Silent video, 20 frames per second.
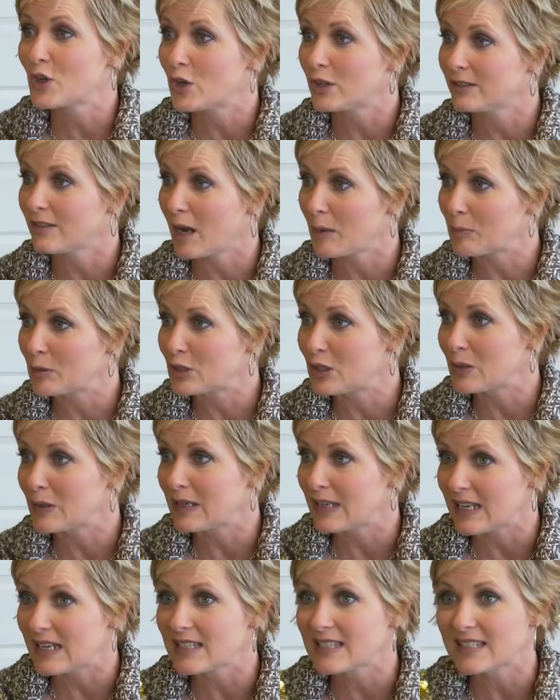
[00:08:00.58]
golden
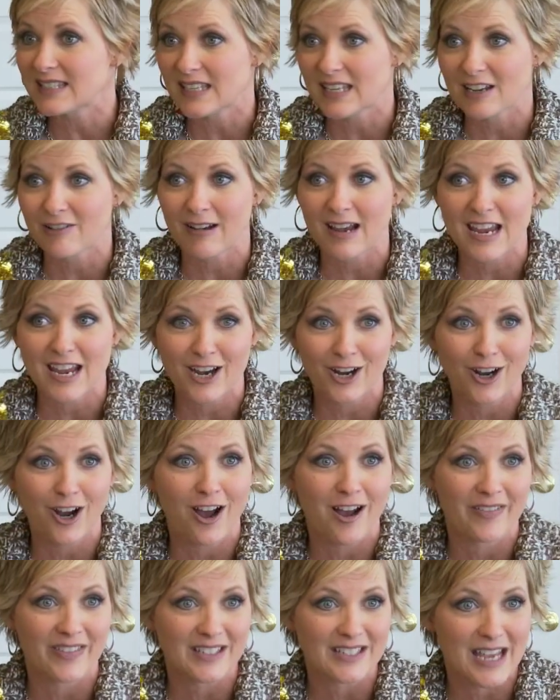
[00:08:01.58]
opportunities sitting right here
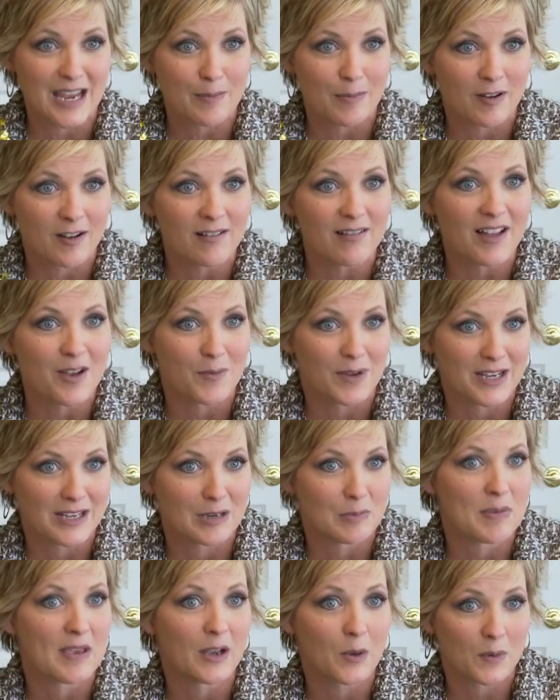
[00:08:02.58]
on the table. I want
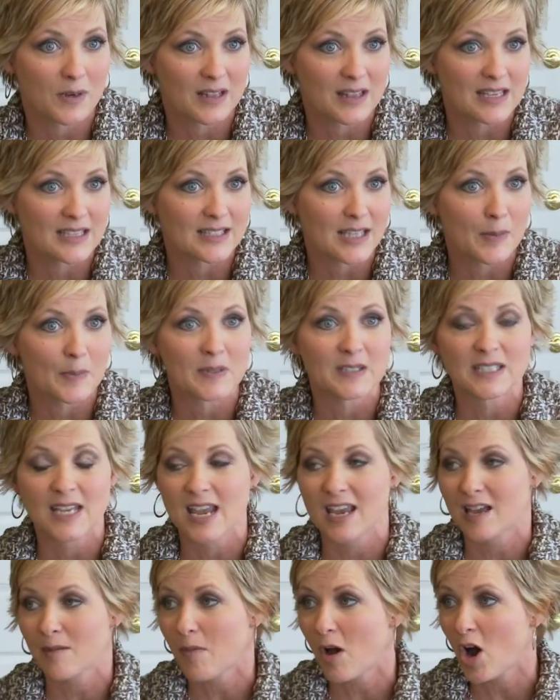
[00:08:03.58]
you to pick one of these up and
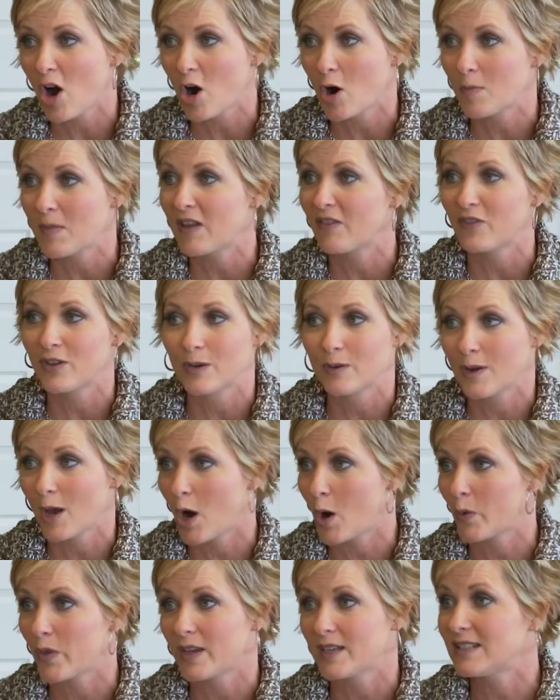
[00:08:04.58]
take them home if you
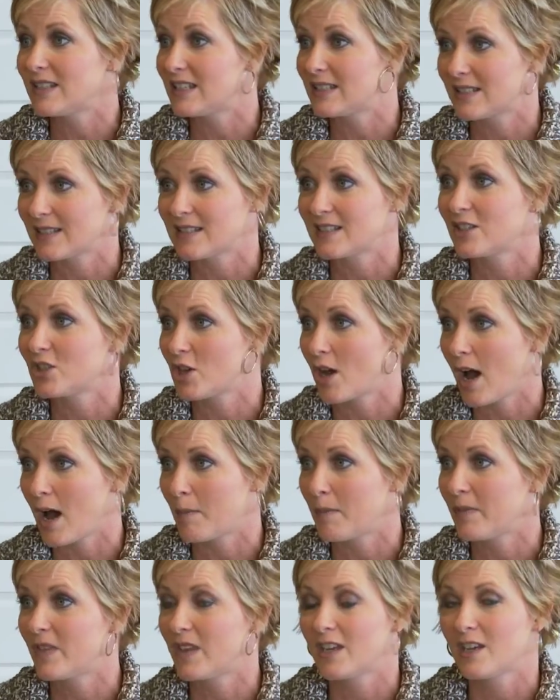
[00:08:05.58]
know that this is a
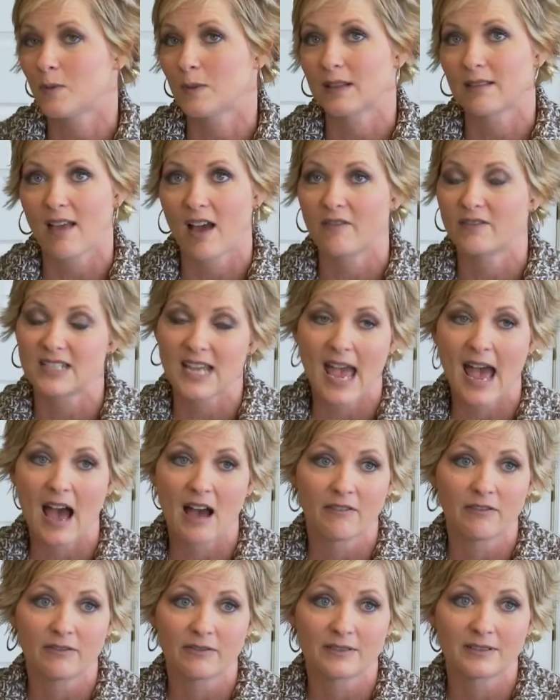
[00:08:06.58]
job that you would love to
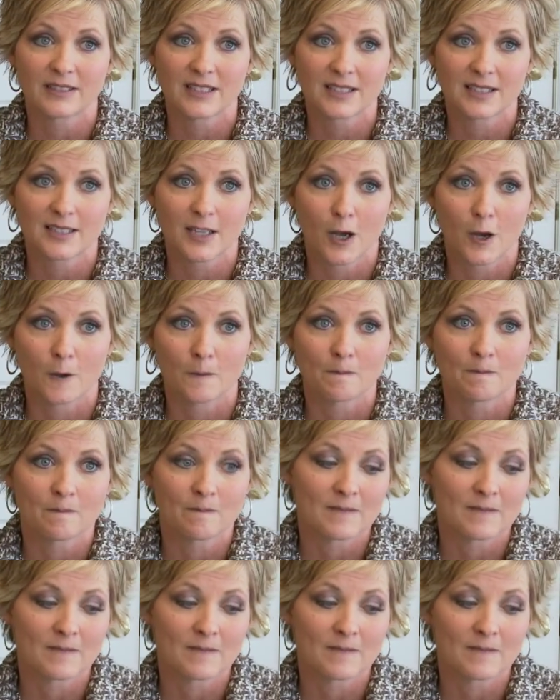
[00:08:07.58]
have. So.